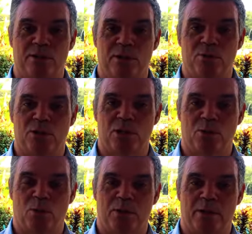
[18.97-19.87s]
on
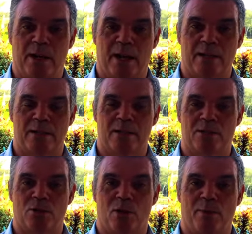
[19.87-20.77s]
YouTube with regards to
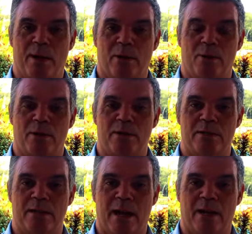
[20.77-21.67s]
solar power in
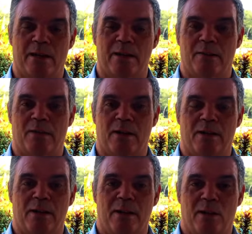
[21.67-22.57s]
Thailand, I've had
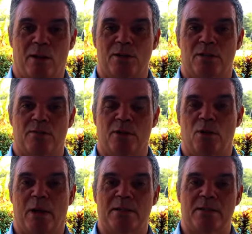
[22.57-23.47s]
lots of
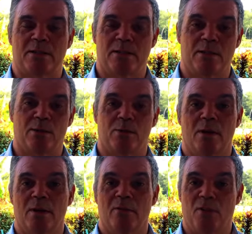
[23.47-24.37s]
requests to do
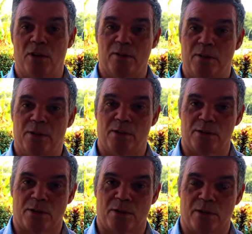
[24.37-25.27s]
further
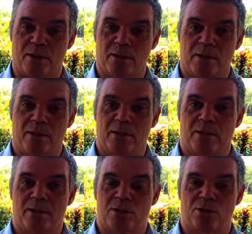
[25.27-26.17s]
videos on the
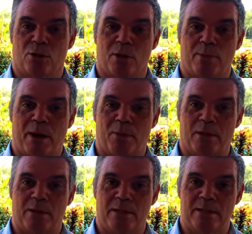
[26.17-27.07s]
solar
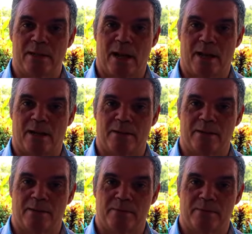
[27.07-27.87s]
power in Thailand.